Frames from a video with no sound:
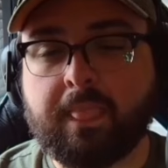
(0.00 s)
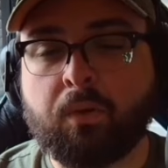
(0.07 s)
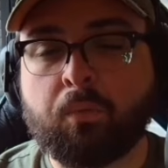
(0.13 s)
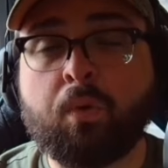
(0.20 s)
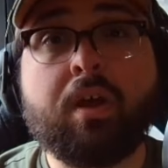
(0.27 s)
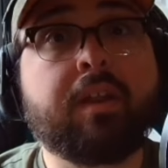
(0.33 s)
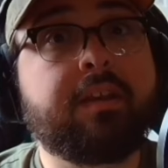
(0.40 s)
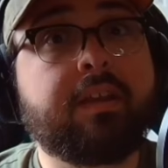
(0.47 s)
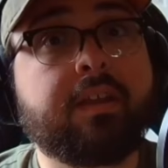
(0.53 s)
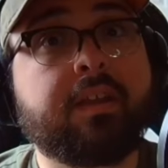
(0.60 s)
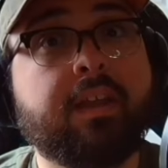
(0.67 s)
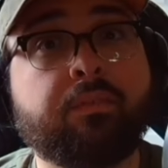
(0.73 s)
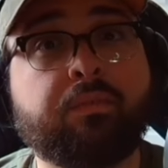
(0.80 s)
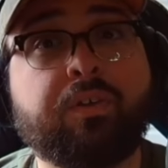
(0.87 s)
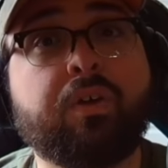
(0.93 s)
one,
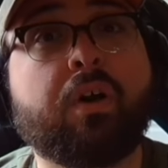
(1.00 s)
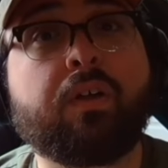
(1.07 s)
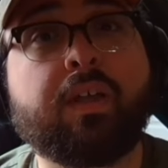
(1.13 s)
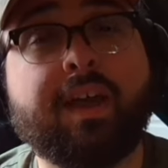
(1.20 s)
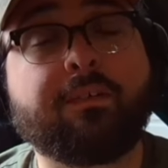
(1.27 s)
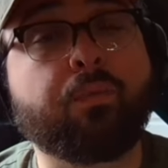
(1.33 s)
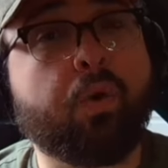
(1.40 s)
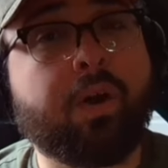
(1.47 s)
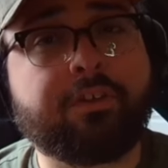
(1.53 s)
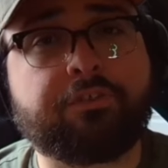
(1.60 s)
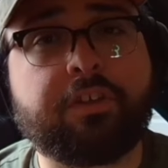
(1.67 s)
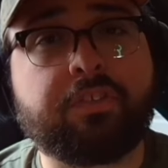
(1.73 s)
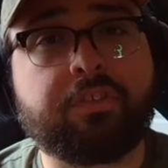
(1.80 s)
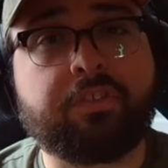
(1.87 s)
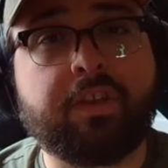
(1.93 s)
if you all have
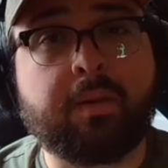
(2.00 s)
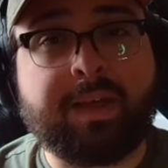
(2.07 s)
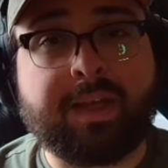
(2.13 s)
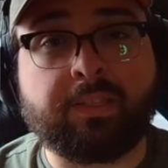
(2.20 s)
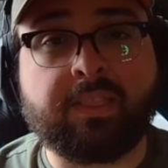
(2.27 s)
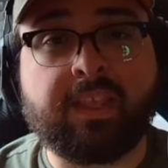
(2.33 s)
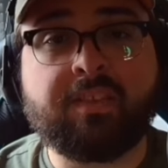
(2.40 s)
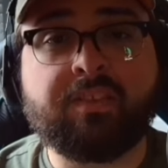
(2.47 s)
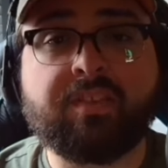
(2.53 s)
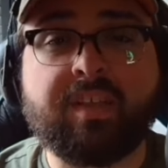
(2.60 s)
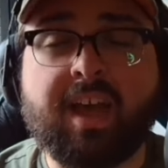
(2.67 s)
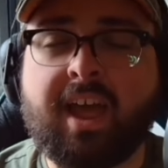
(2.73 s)
questions about this.